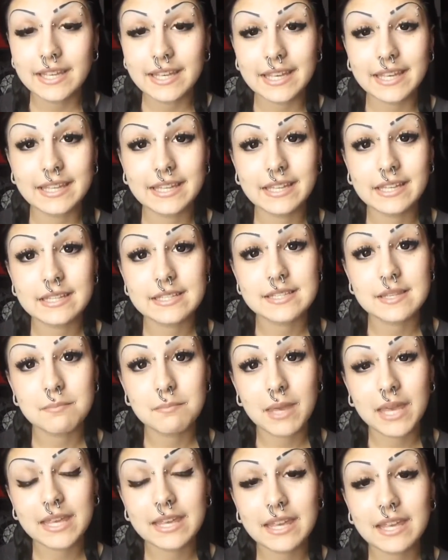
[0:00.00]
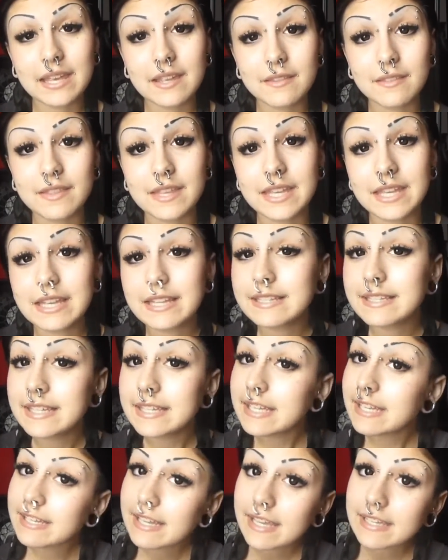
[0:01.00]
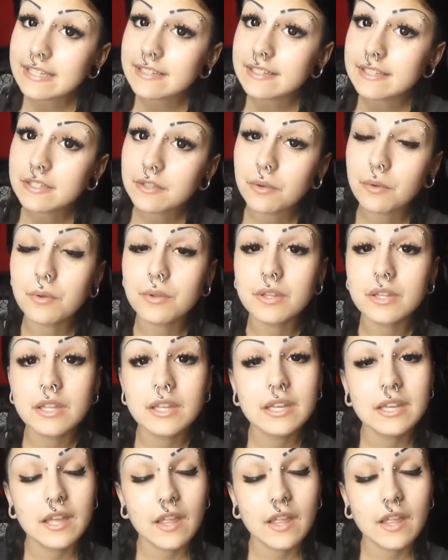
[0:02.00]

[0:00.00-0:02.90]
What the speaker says: It is making the teeny tiny little hole